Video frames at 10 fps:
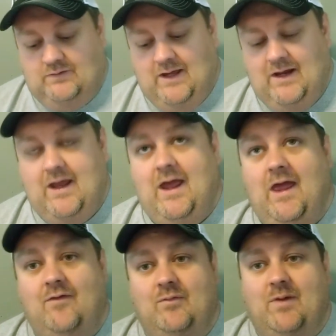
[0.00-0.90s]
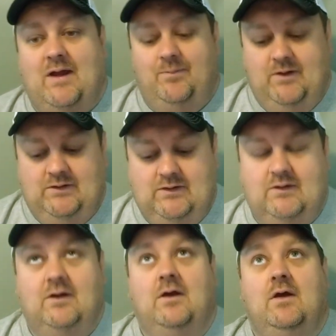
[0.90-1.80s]
You got to have, in my
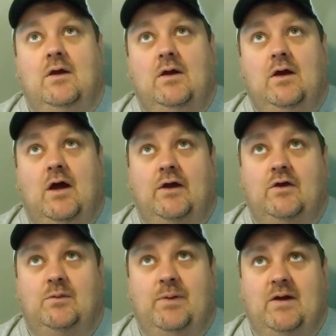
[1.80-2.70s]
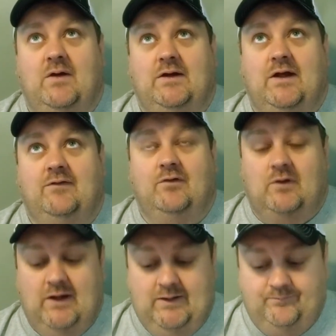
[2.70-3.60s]
opinion, a good paring knife,
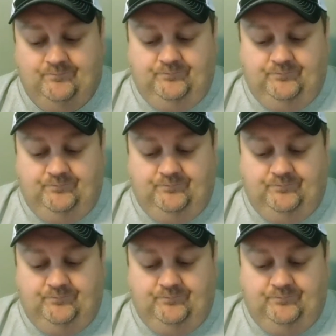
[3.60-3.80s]
okay?